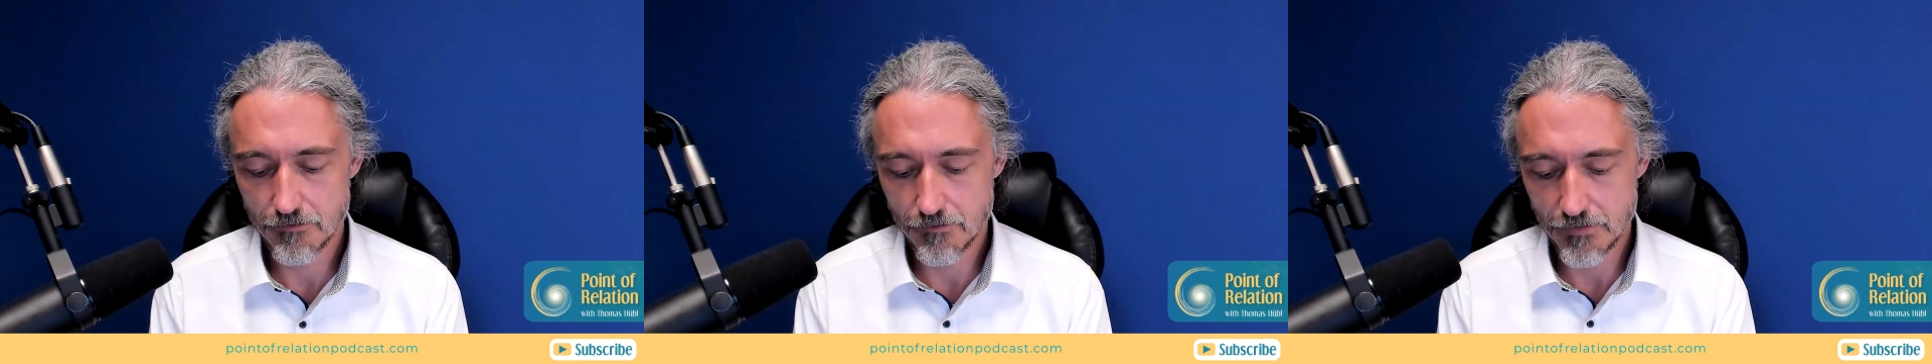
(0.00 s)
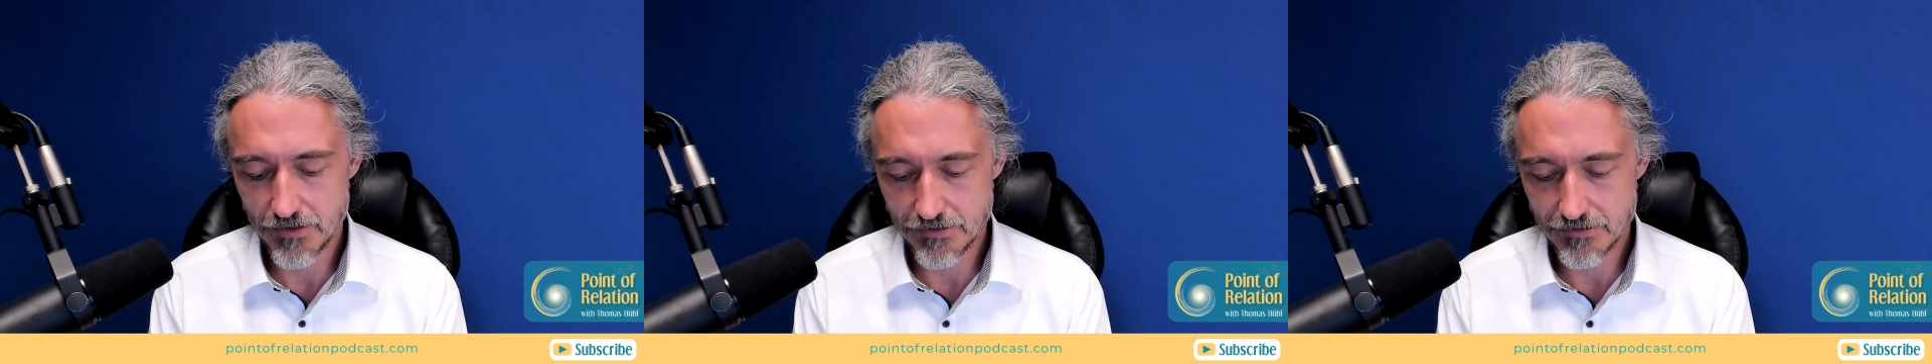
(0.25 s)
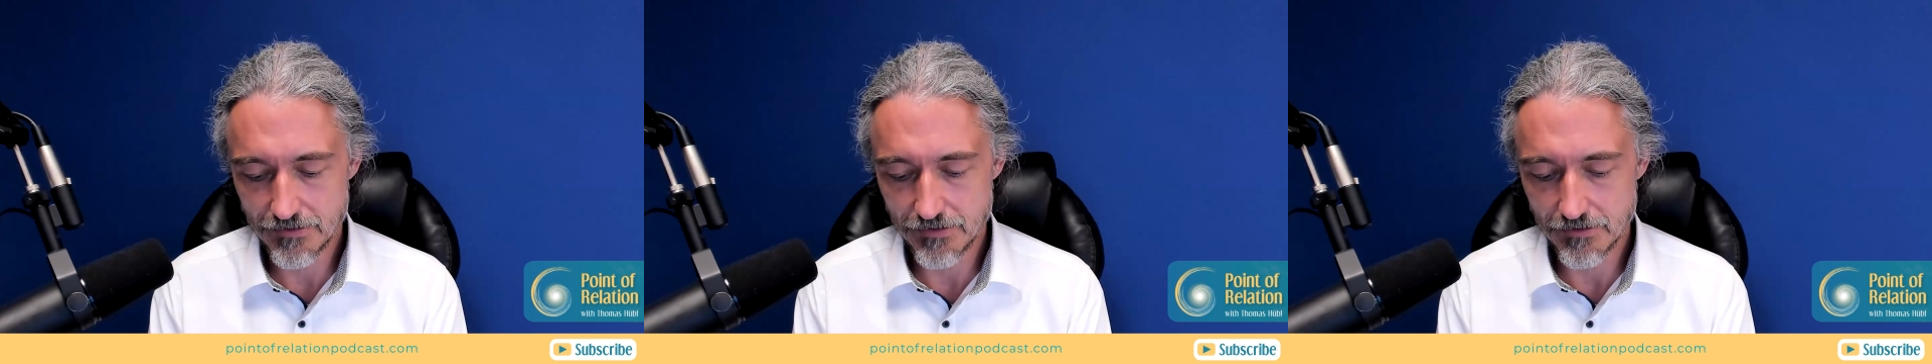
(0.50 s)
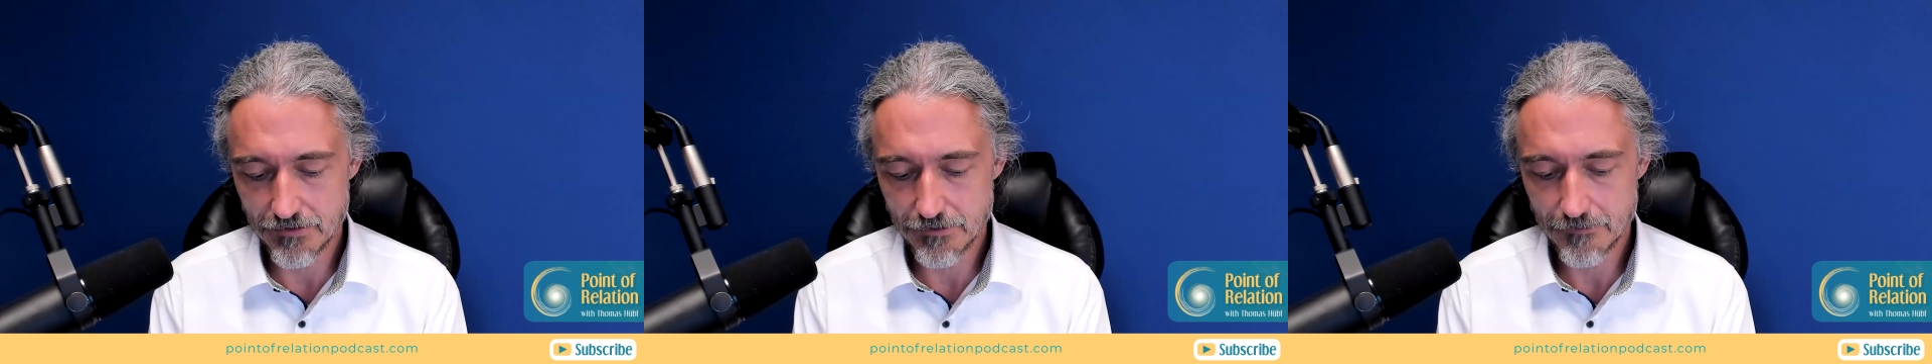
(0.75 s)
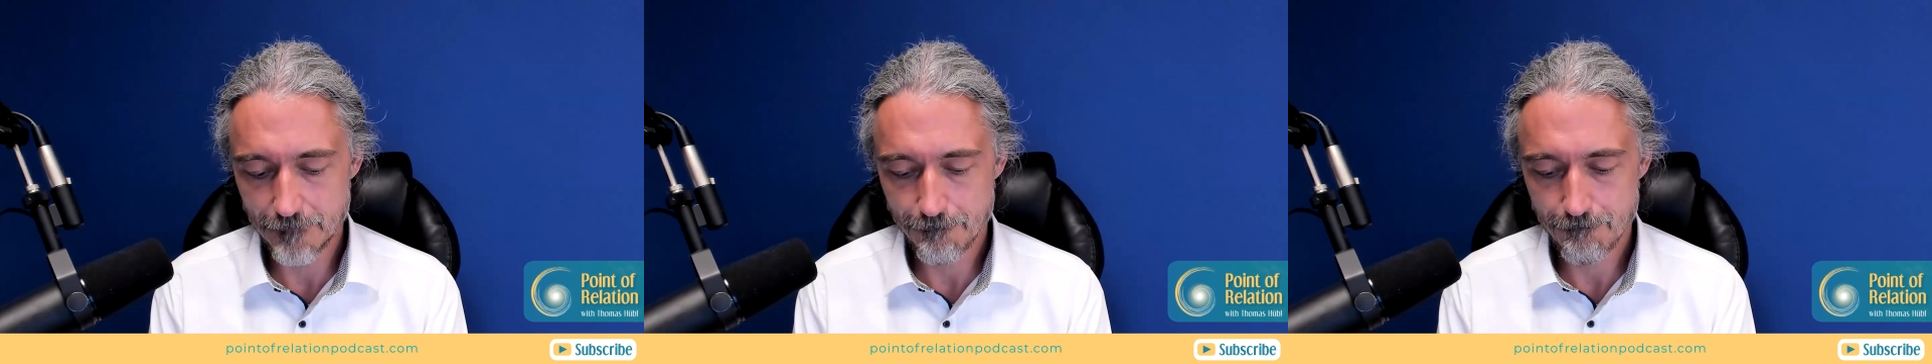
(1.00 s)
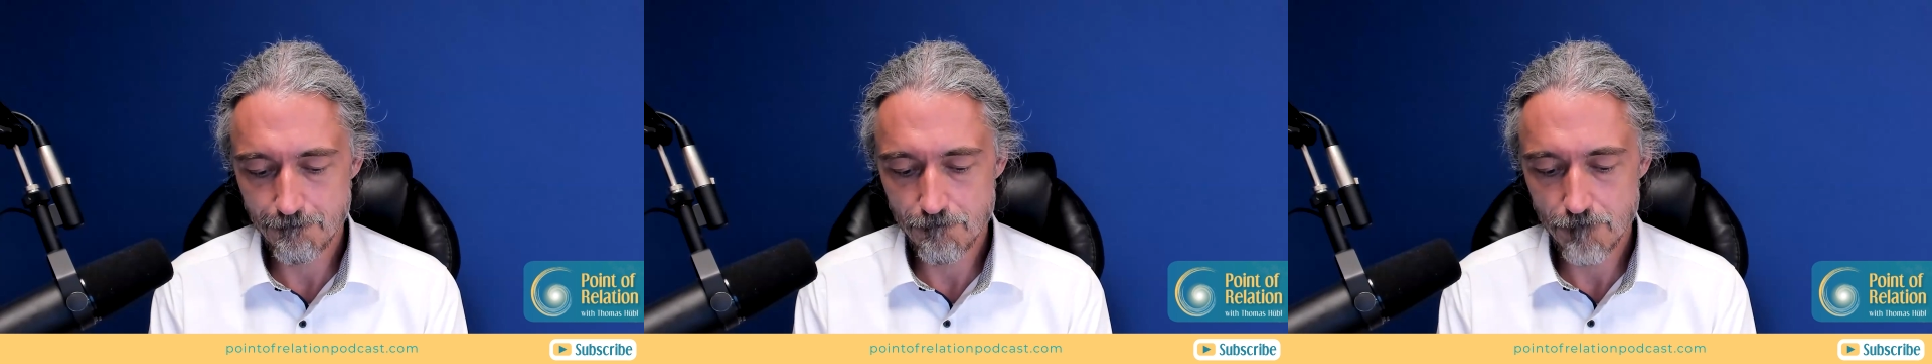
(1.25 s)
means that
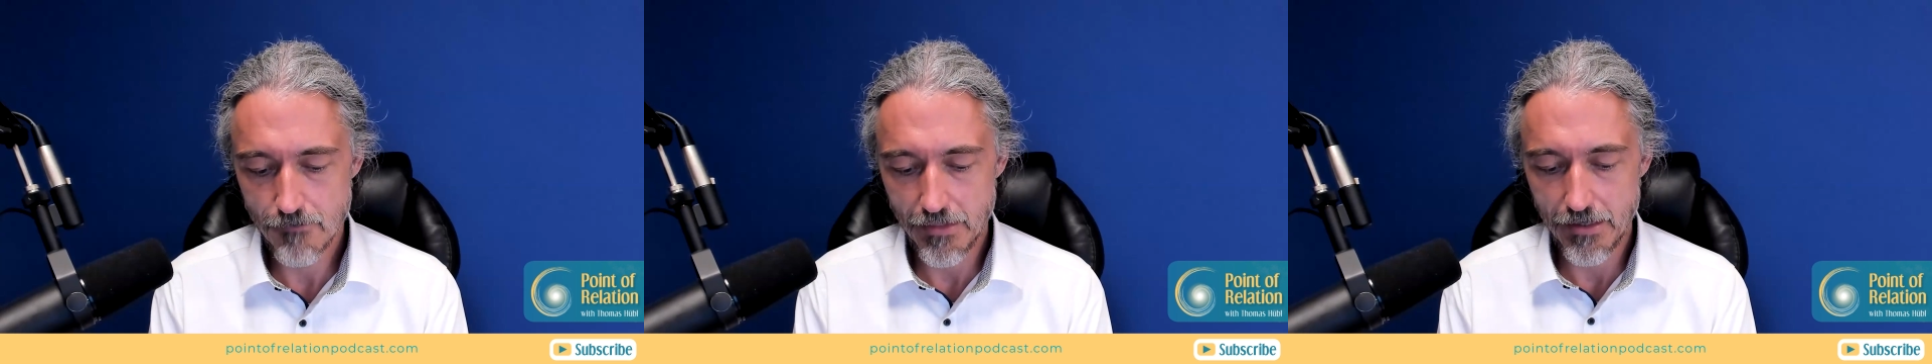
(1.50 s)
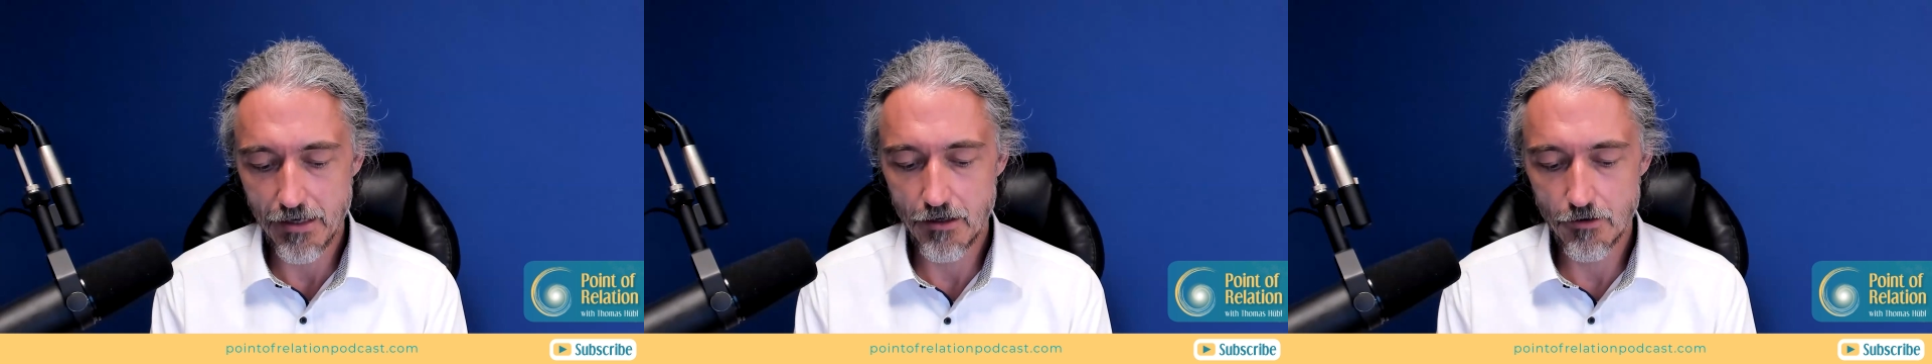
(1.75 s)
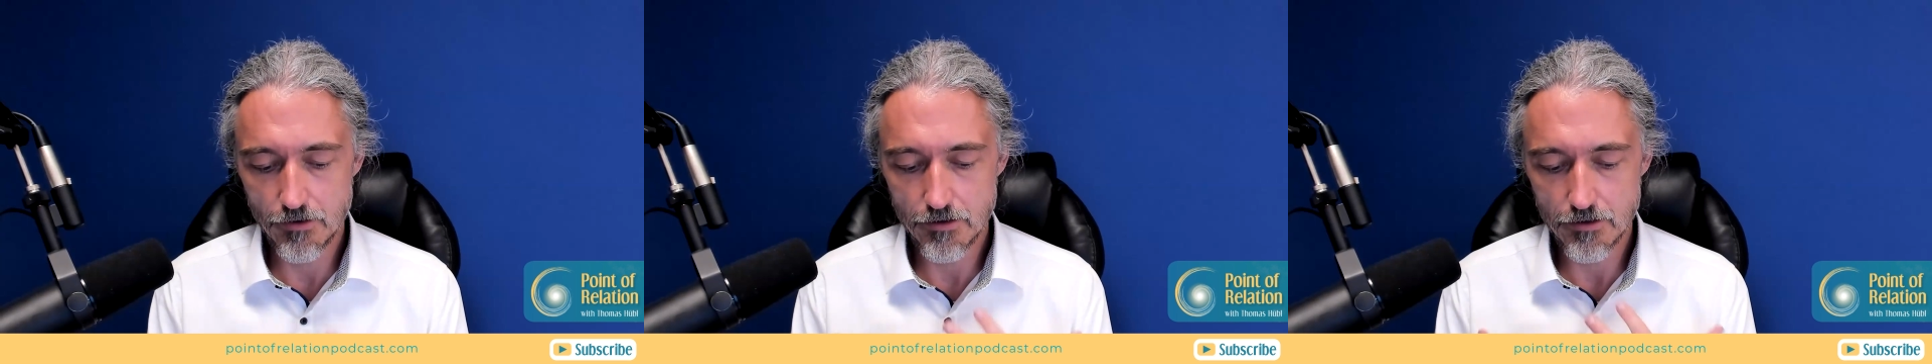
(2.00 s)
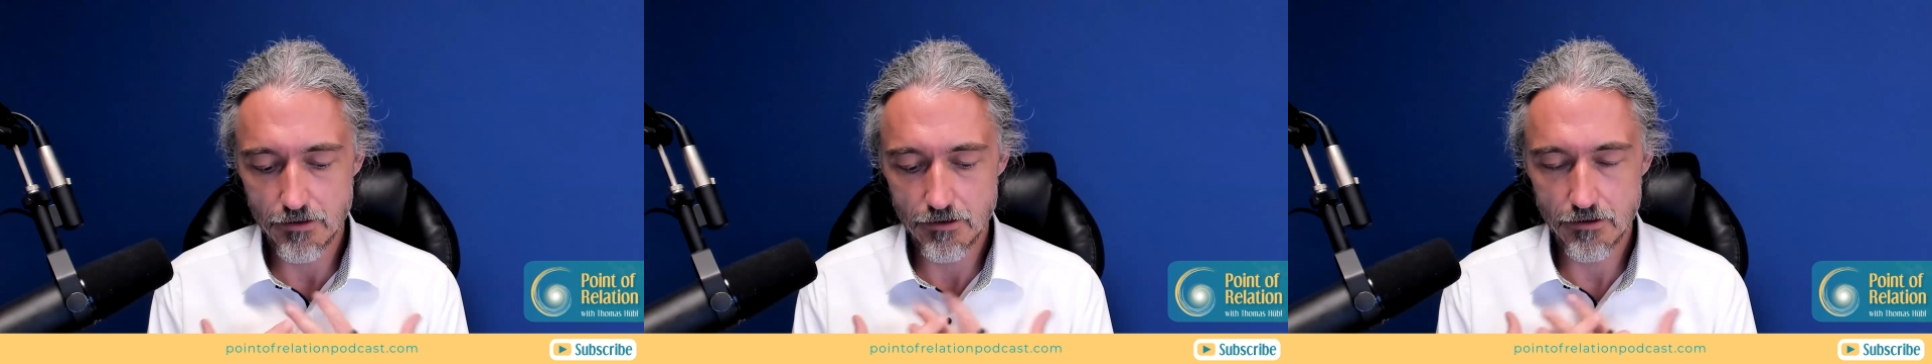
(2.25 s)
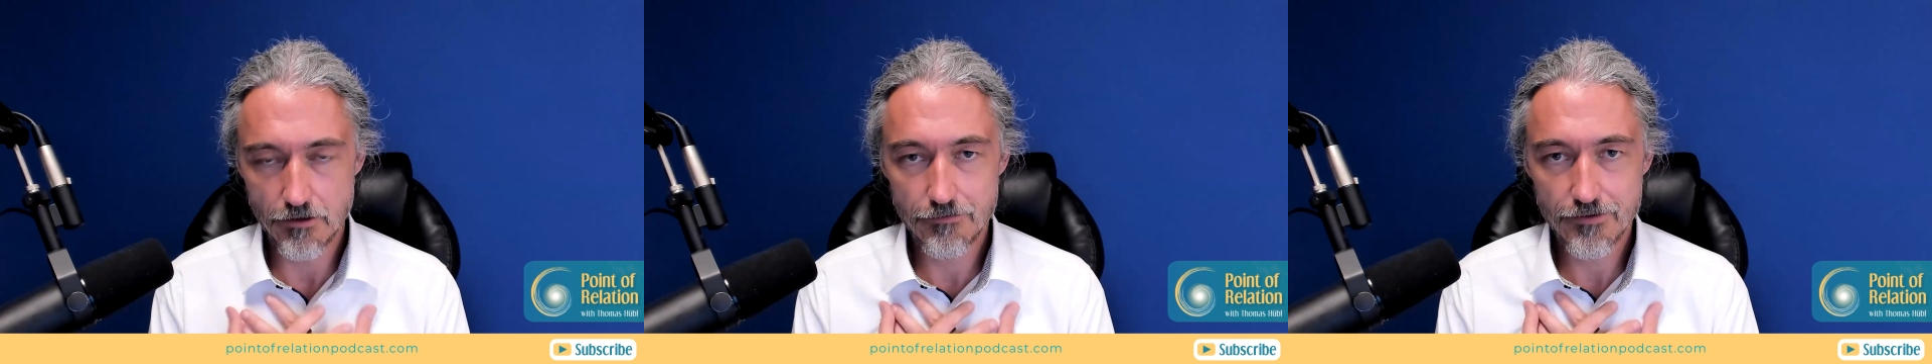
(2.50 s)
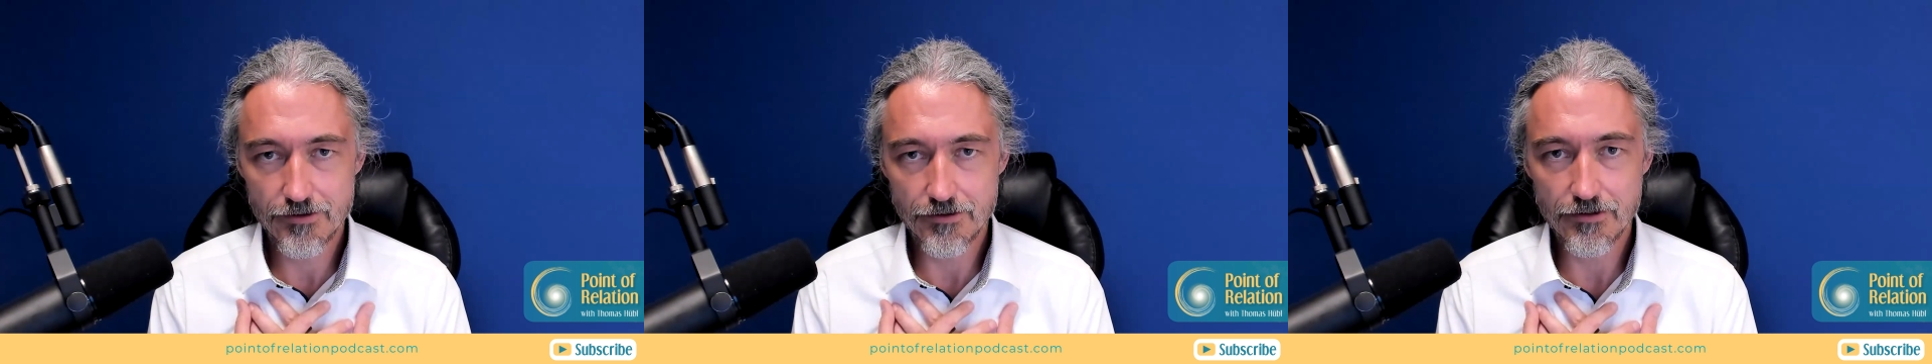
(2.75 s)
our
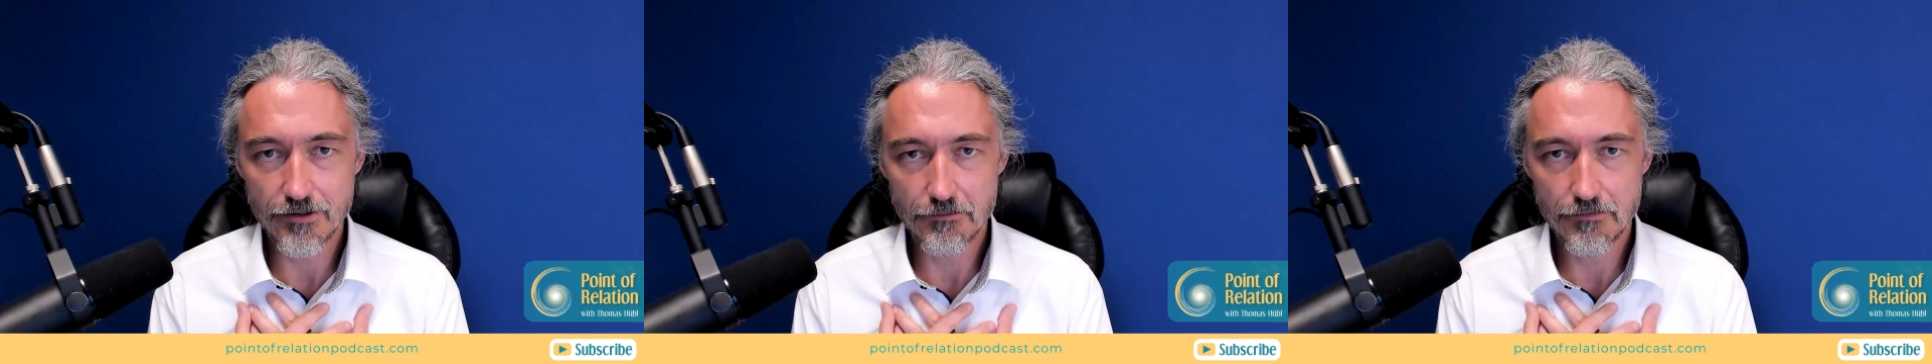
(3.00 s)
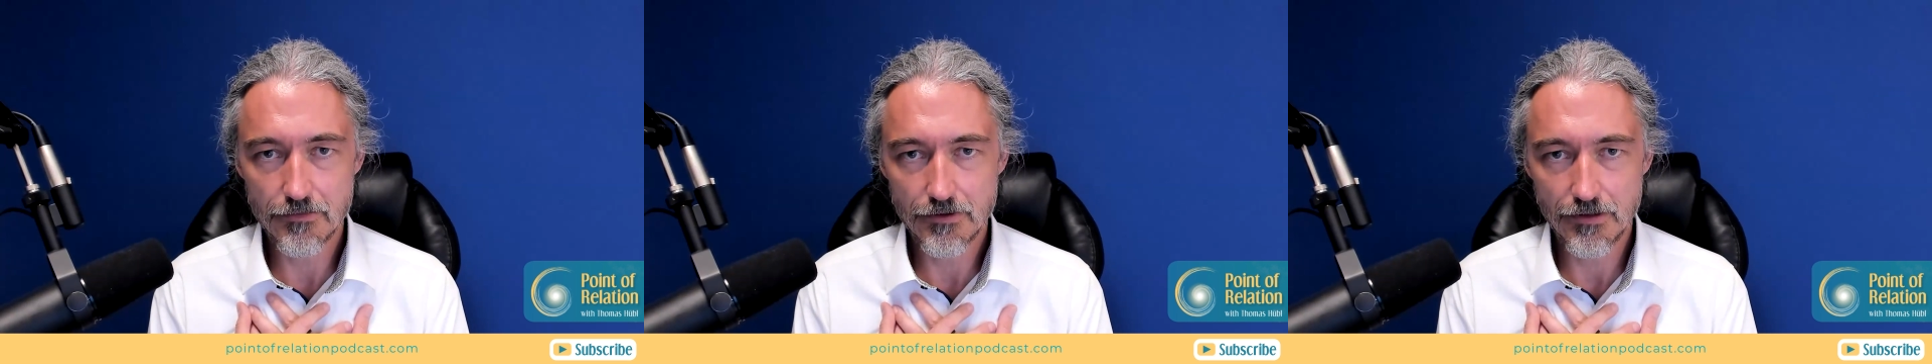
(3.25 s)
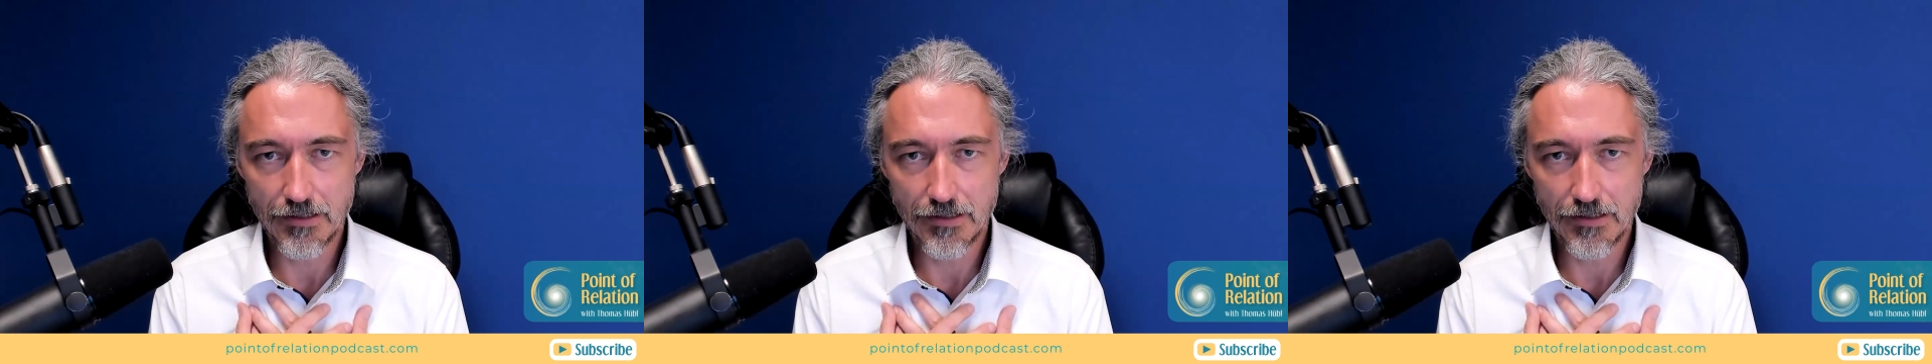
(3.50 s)
nervous system